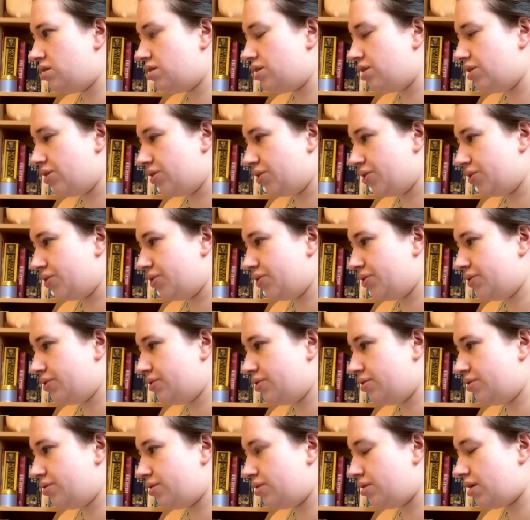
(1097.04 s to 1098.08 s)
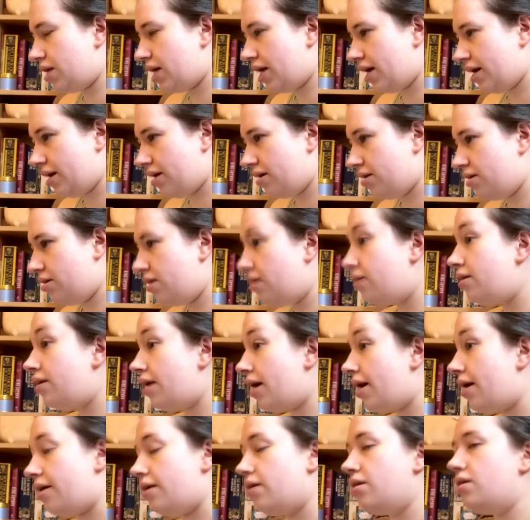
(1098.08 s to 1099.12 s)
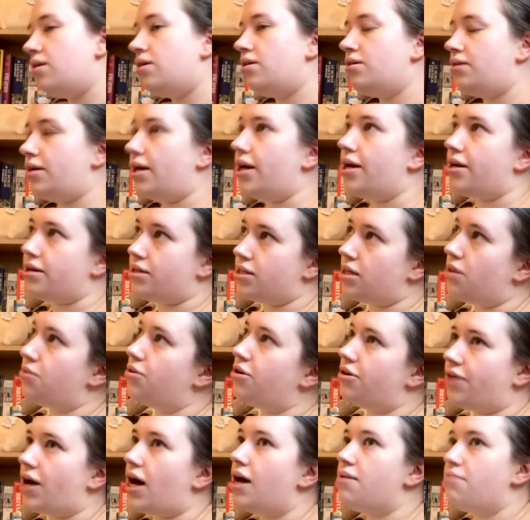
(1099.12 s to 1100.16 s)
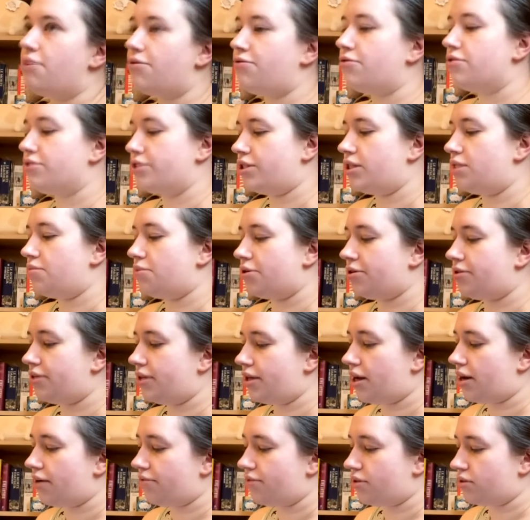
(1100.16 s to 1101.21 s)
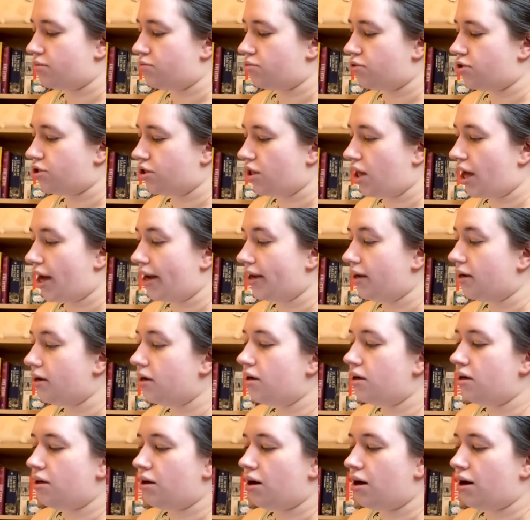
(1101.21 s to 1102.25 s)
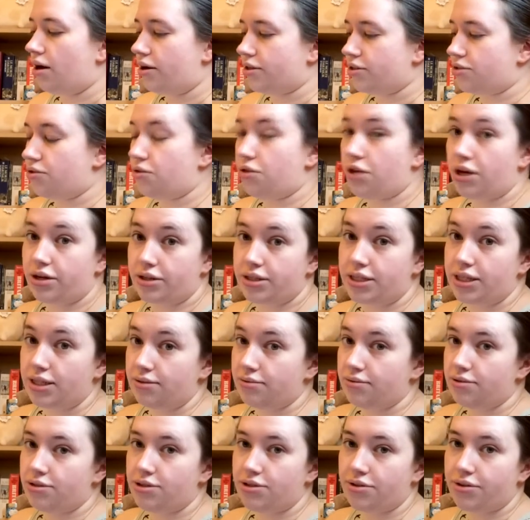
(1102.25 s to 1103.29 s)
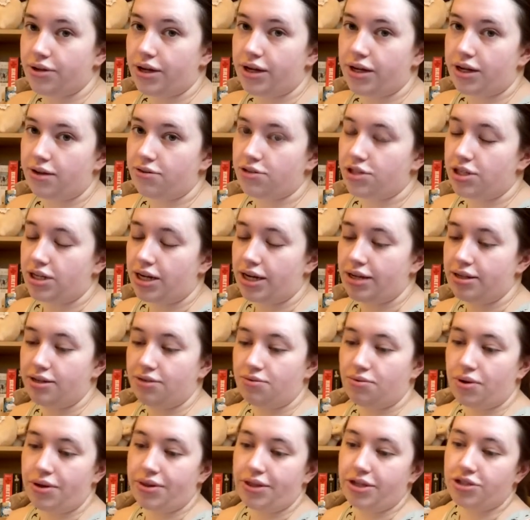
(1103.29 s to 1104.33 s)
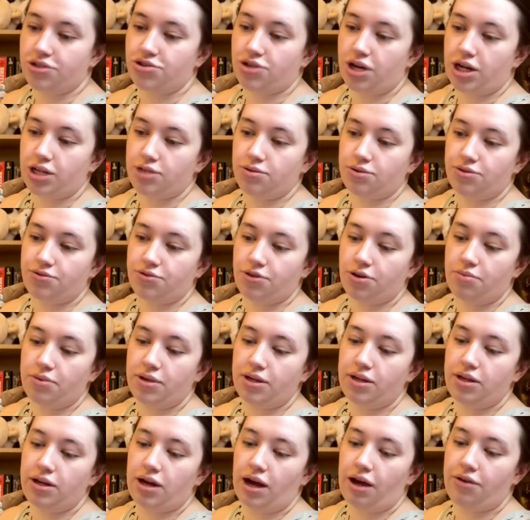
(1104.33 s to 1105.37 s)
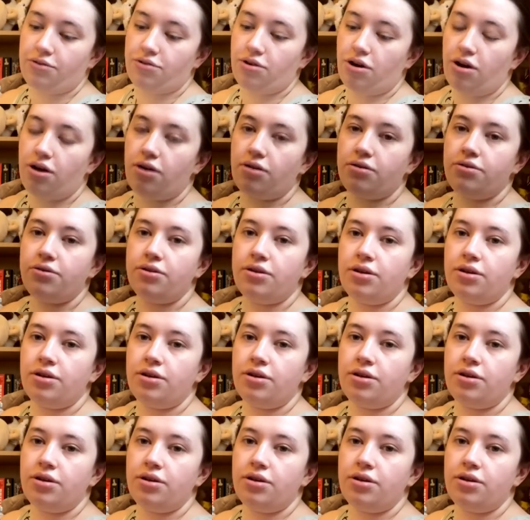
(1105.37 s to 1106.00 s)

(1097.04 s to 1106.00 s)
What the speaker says: No. Yeah, because I wouldn't have had my 14th birthday yet if this was July. So 13. So that gives you an idea of when this trash was from. I've got